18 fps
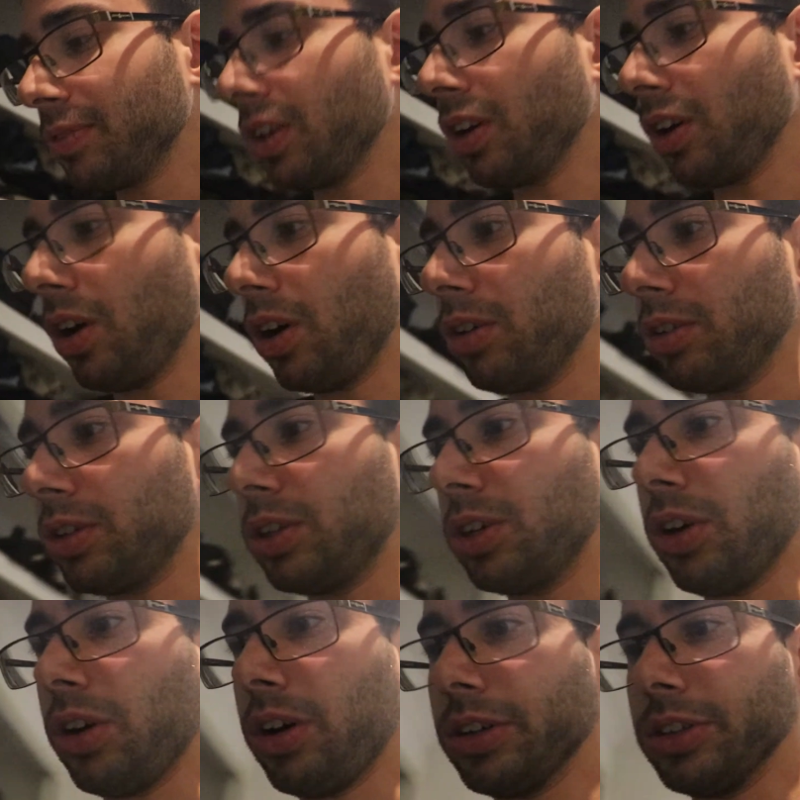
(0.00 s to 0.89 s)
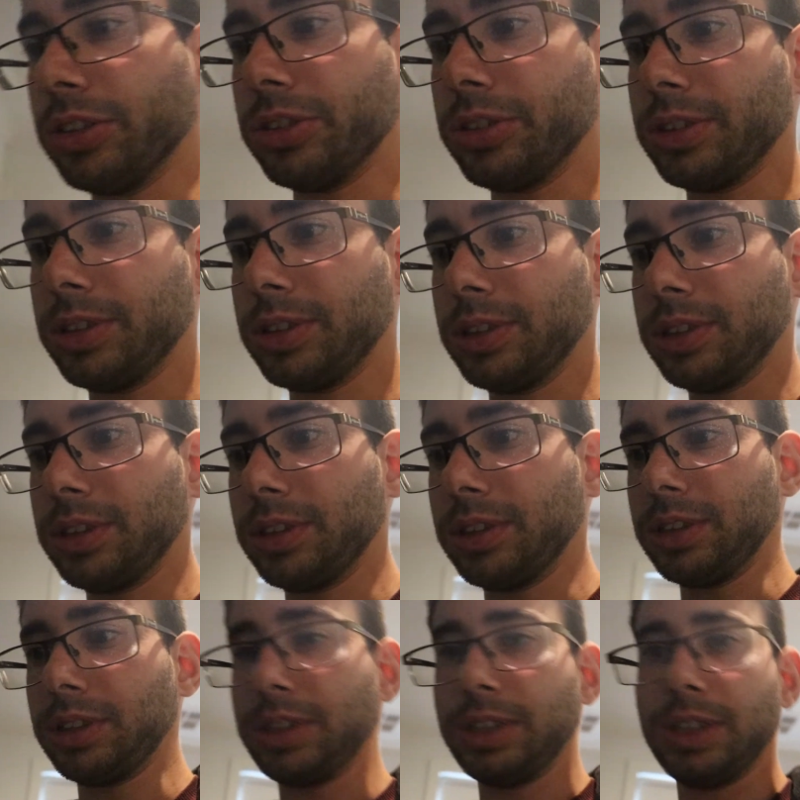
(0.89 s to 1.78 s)
Oh, gosh.
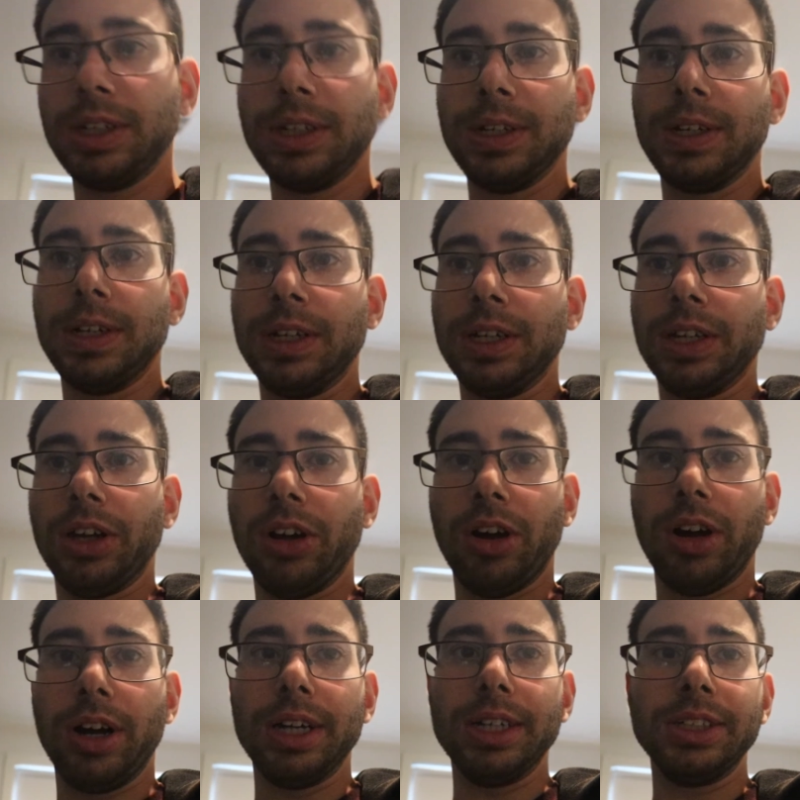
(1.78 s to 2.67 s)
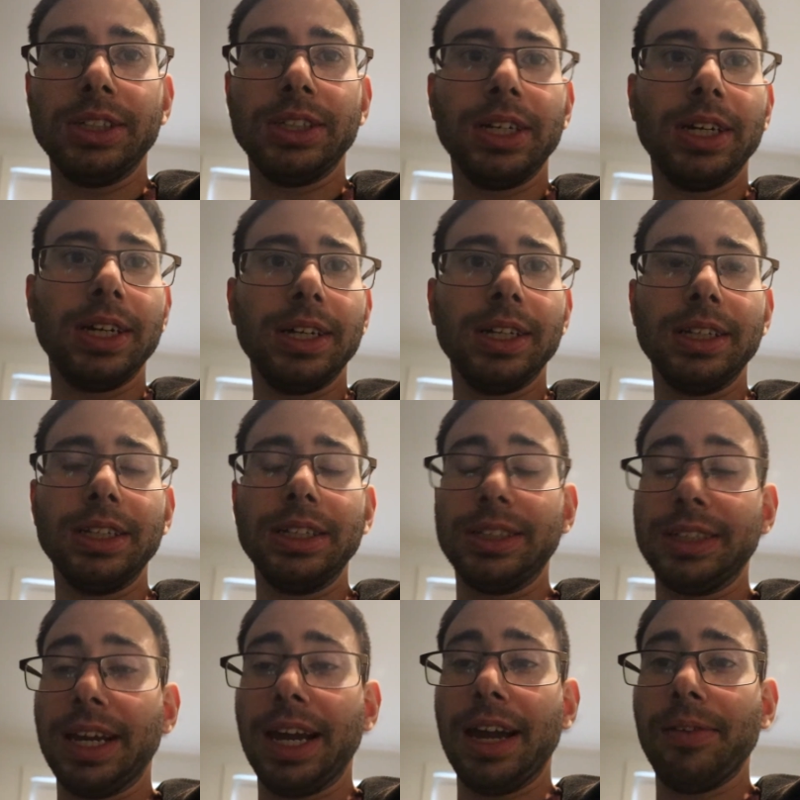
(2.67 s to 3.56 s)
Guys,
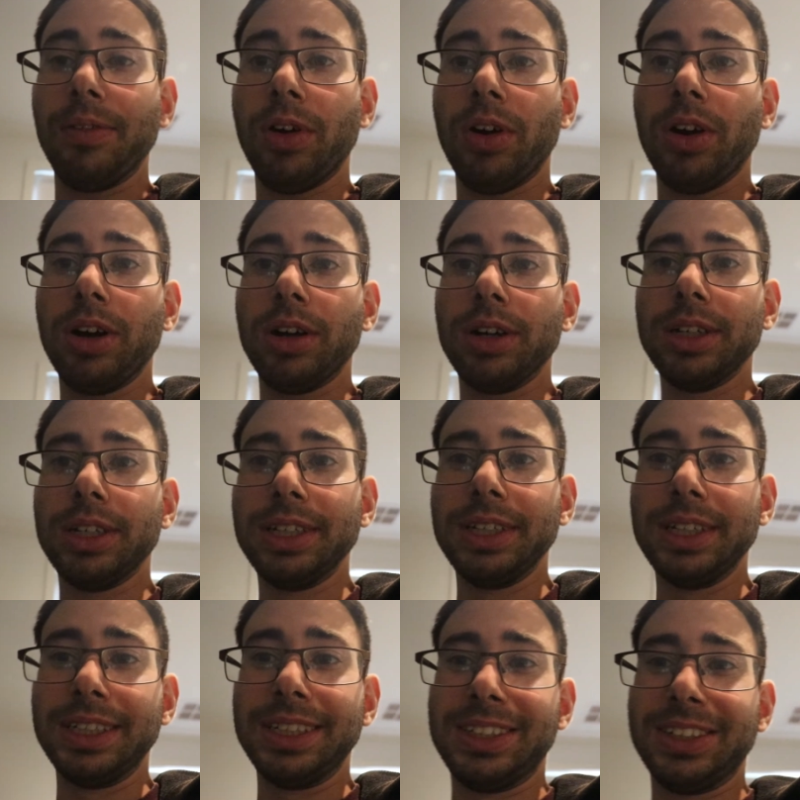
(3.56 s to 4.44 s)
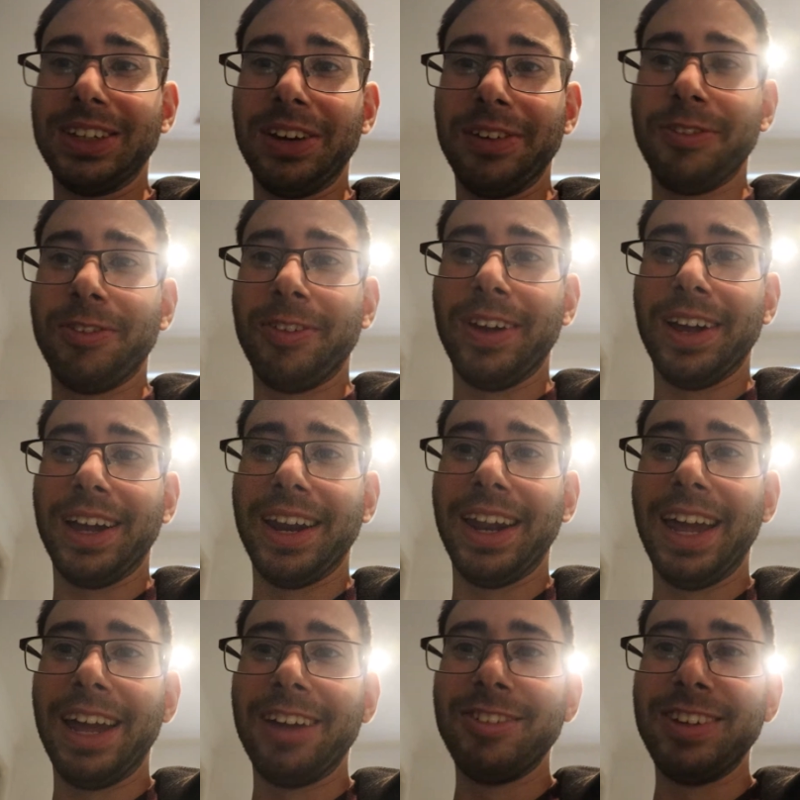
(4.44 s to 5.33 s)
this camera is so
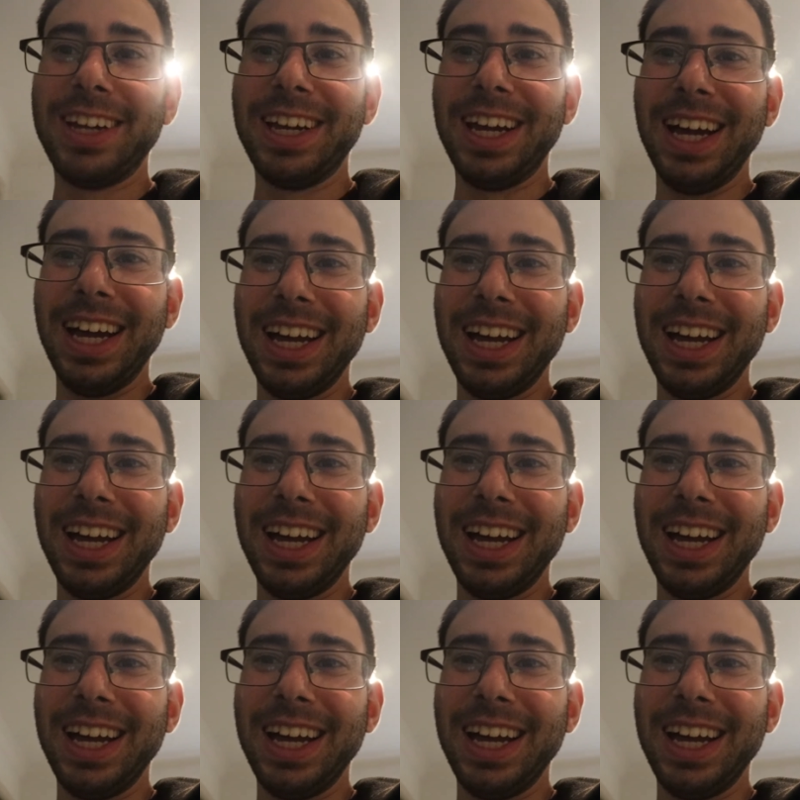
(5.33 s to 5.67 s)
freaking heavy.